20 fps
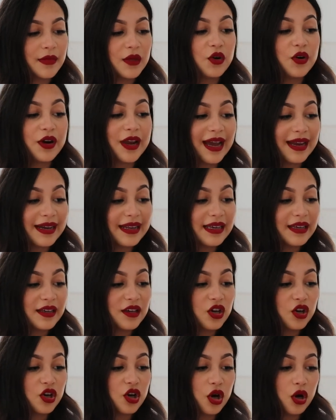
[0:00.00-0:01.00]
organic
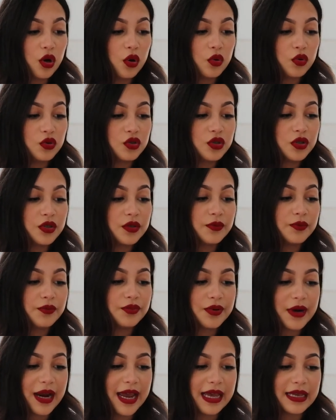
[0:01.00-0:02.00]
cold
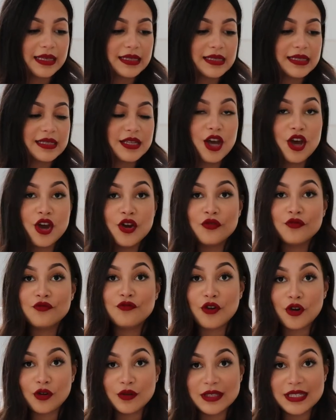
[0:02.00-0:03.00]
pressed
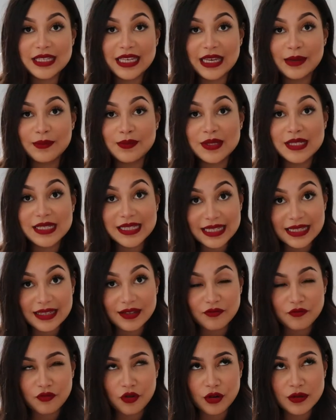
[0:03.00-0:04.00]
rosehip
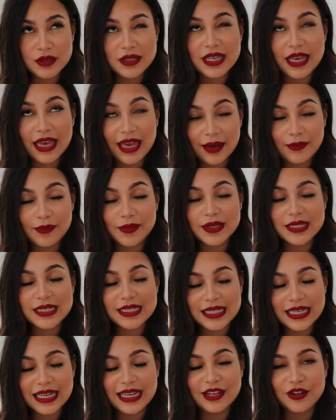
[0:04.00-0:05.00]

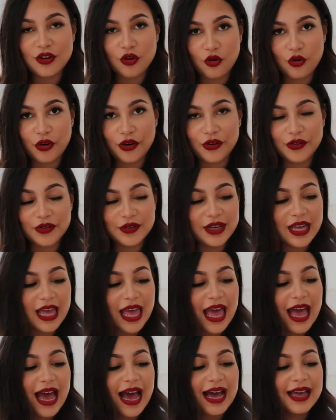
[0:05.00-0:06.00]
seed oil,
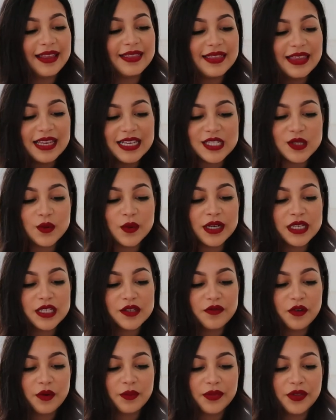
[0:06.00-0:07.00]
and this one is
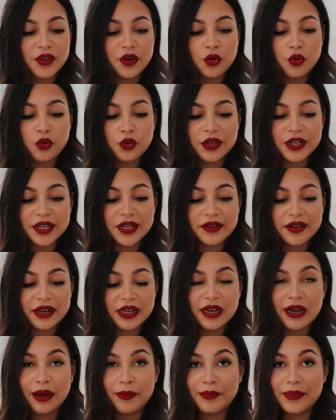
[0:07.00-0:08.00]
from The
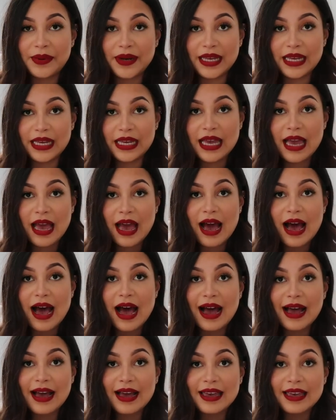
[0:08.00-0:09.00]
Ordinary Company.
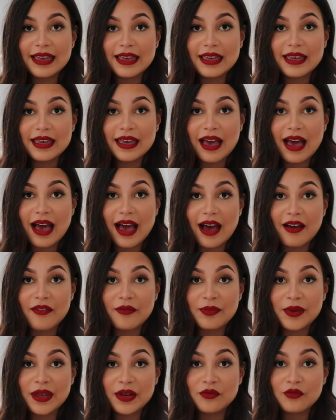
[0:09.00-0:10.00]
I
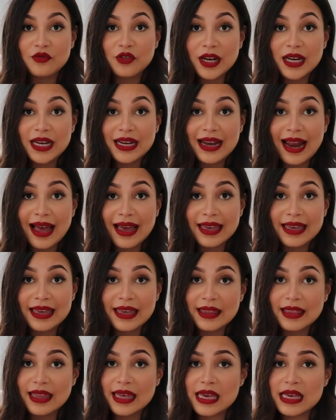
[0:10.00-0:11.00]
have been really
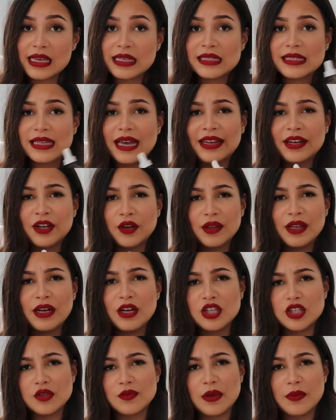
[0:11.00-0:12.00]
liking this. I know that
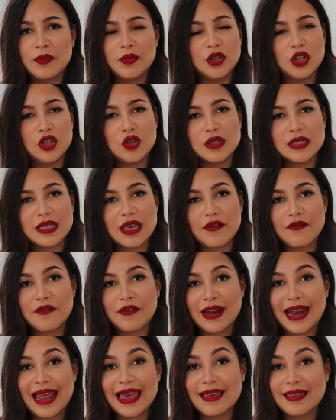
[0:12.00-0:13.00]
loads of people use it
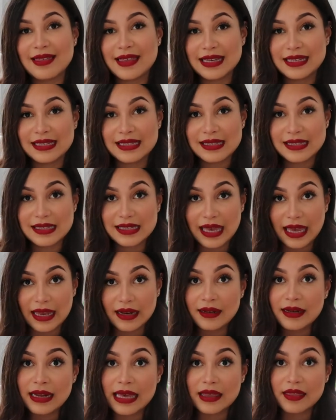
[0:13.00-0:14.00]
for like their
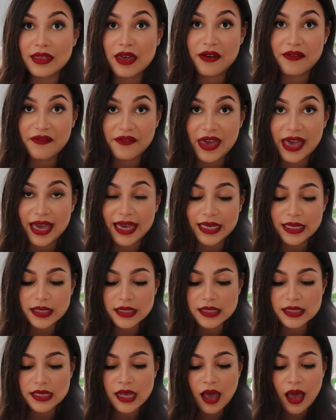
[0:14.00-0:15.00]
skin, like their
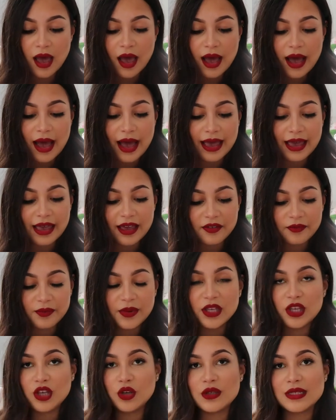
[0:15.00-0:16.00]
face. I have
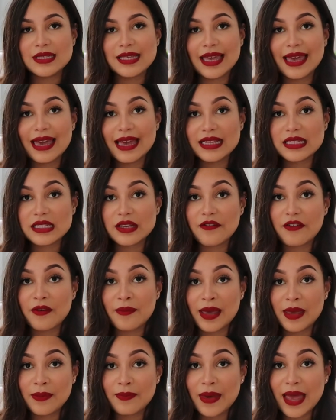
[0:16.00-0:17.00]
been using it for
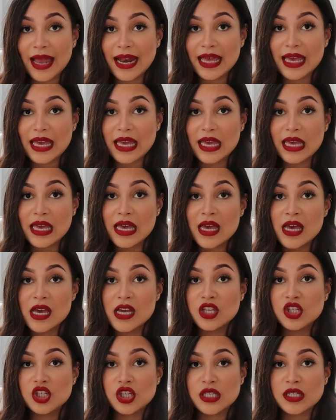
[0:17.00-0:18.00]
my belly
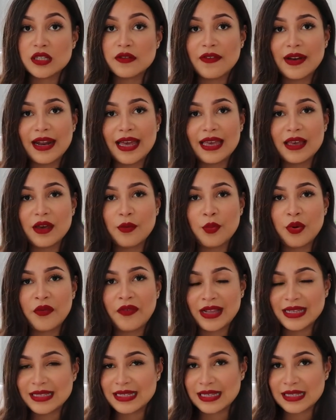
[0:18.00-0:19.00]
just for like
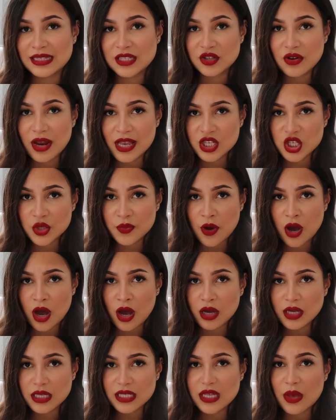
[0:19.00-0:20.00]
preventing stretch
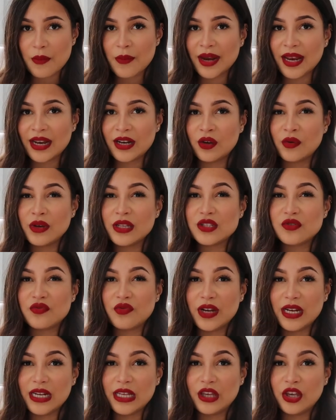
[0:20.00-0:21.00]
marks, but I know it's
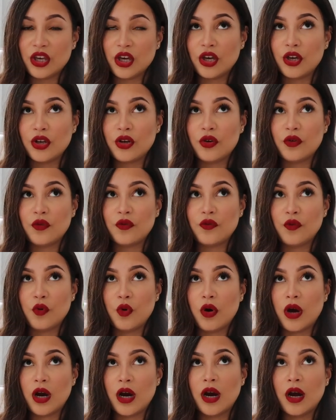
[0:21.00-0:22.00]
really good
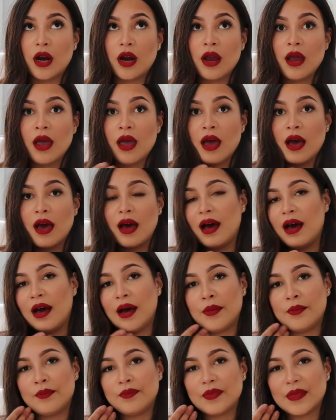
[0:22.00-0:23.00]
for
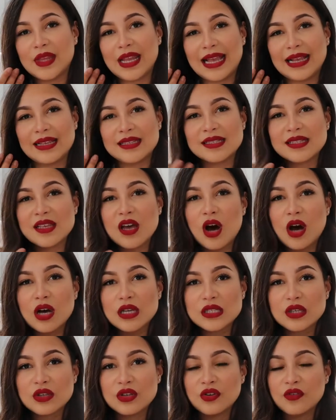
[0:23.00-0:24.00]
like
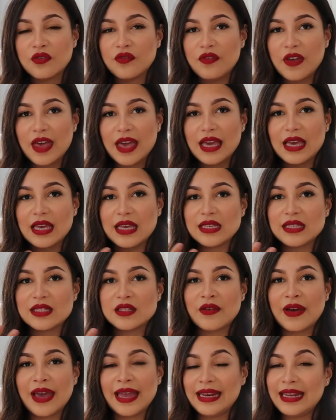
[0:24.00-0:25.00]
scars on your
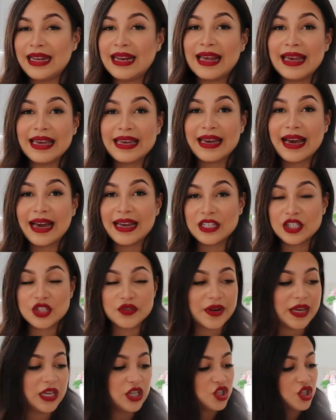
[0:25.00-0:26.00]
face or any like
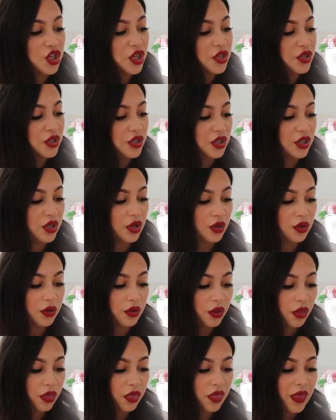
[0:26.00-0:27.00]
hydration or
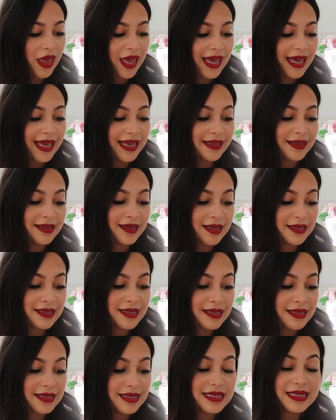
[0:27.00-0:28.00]
youth. It
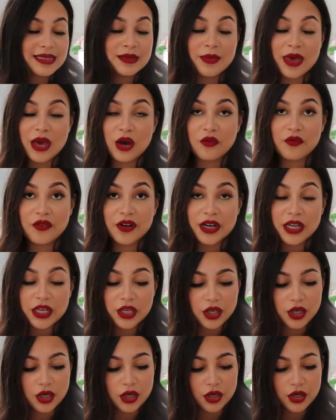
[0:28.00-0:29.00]
doesn't smell very
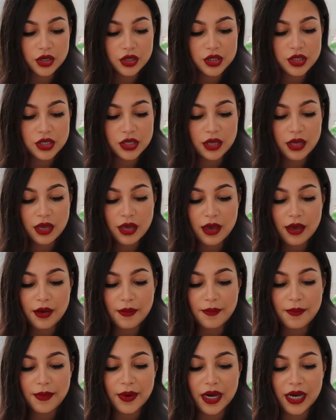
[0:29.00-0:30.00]
good,
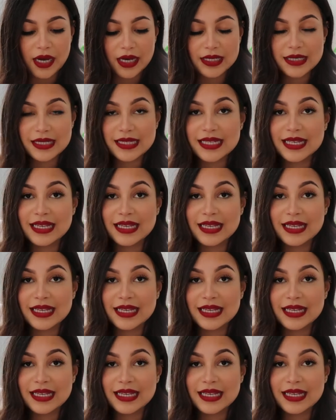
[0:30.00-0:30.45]
but